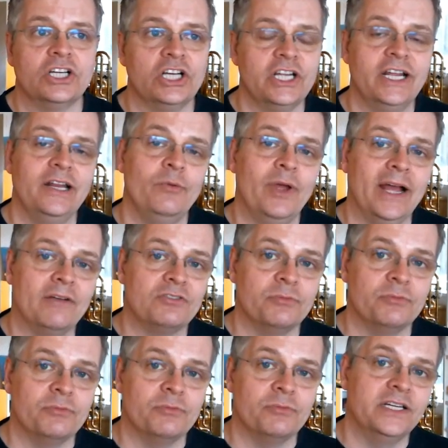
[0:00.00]
Clearly we have
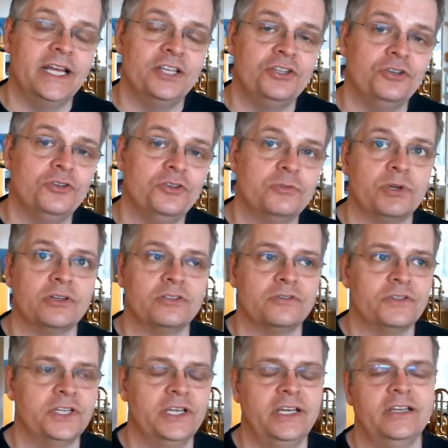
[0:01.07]
some internet issues
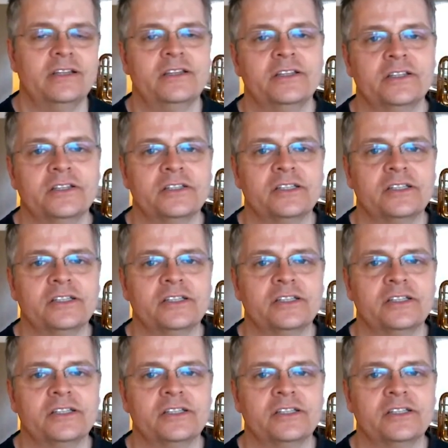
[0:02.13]
because of the